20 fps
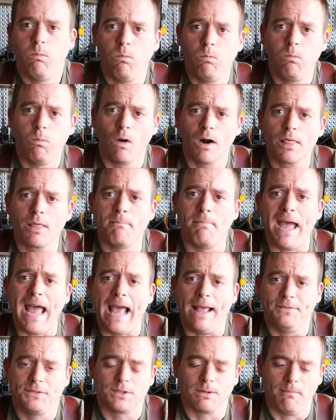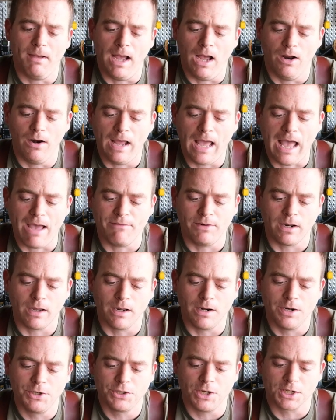what are the bads about having
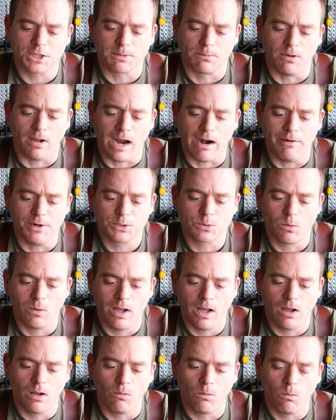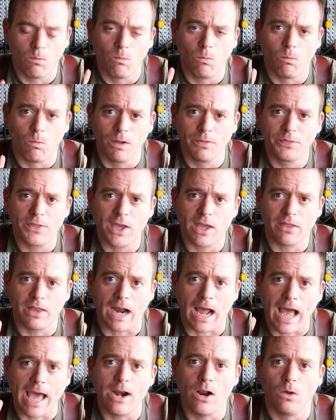an adjustable iris? Well, one thing that
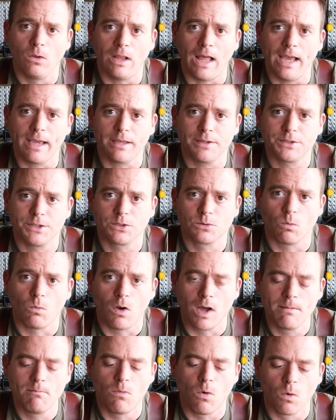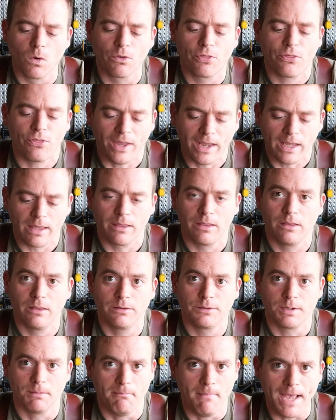I don't like is it's one more thing
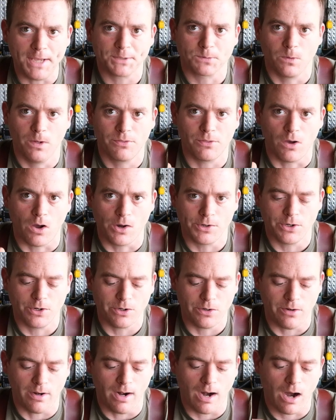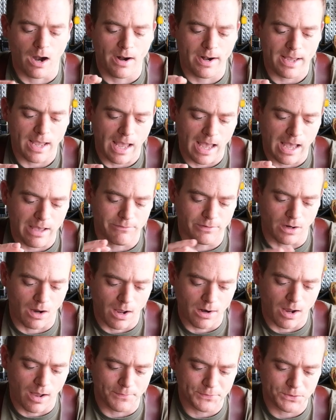to mess with on your unit. I already have an
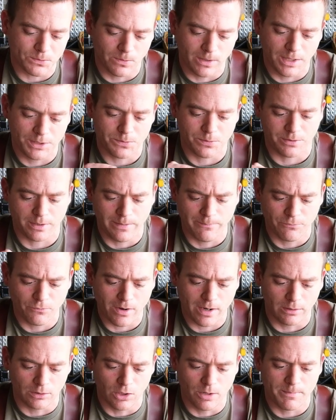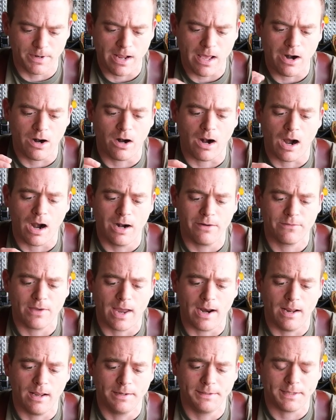on-off switch with an infrared illuminator. I already
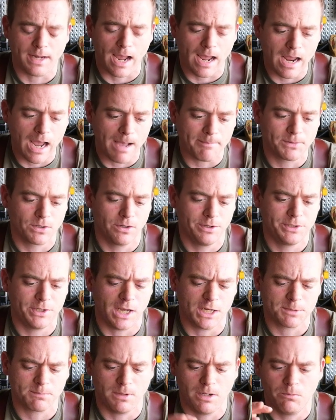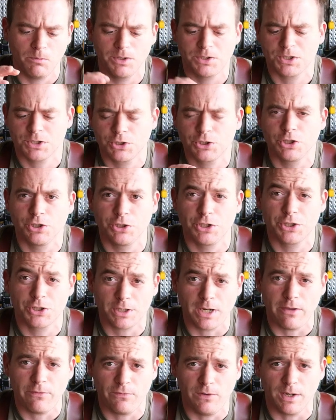got a diopter adjustment, which should just
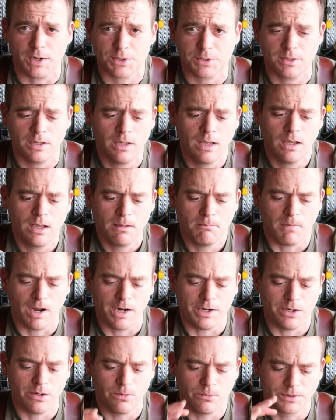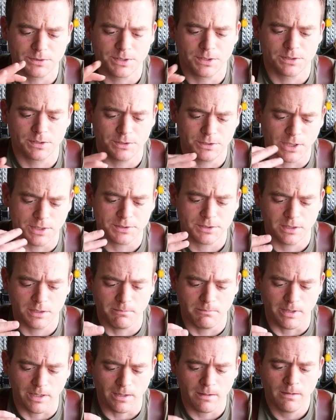stay fixed, mind you, once it's adjusted to
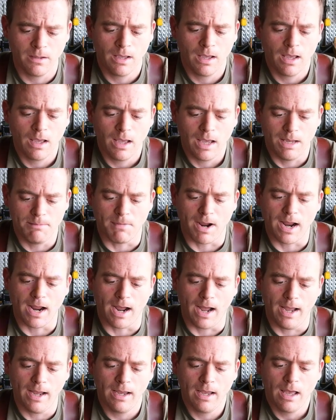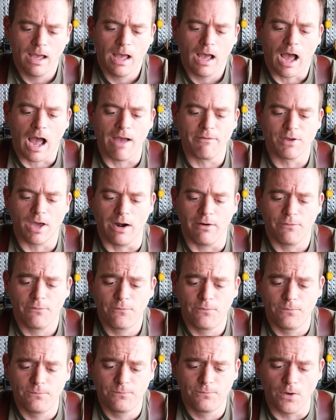me in my eye. I've got a
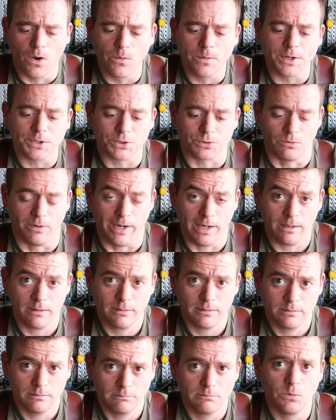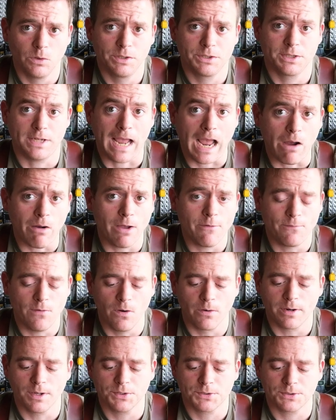focus ring, which is how I
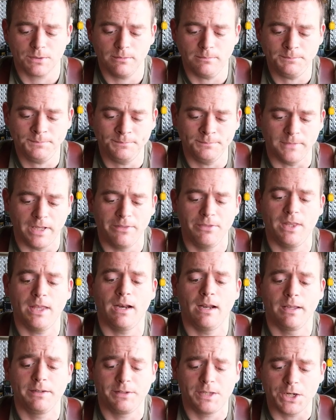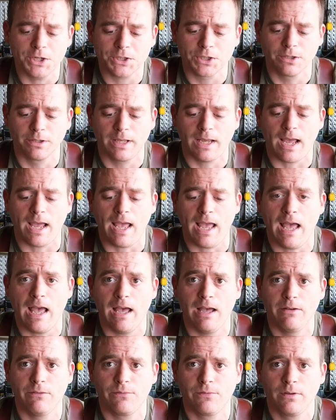focus. And then additionally, I
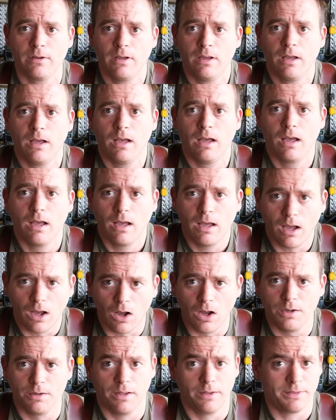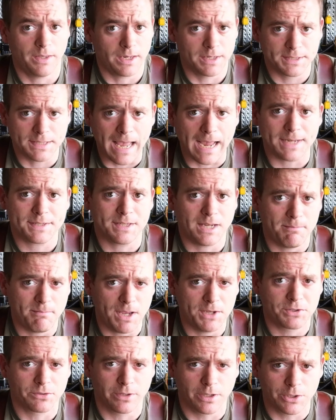have on the exact same
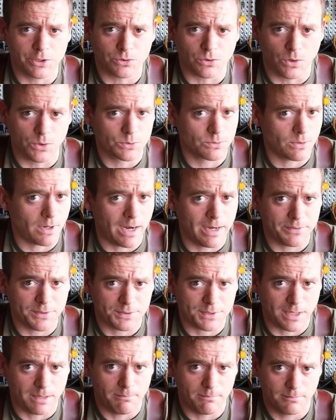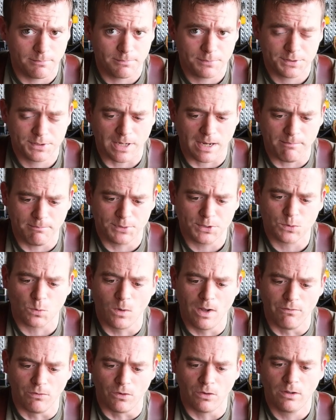basically controls right at the same
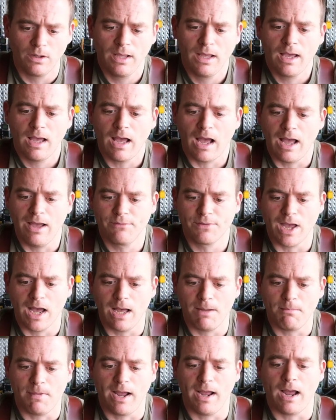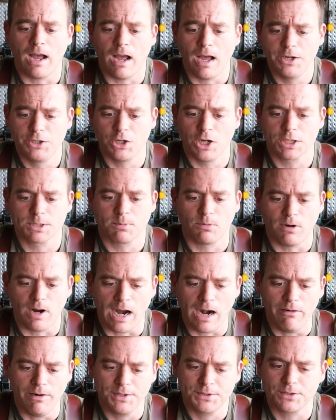swivel. I've got my adjustable
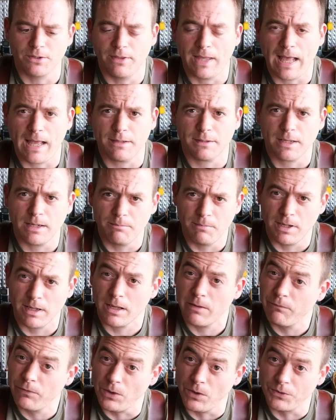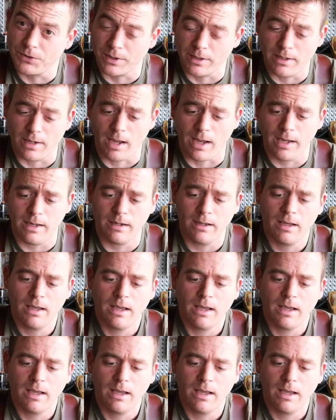iris, so that can be confusing at night.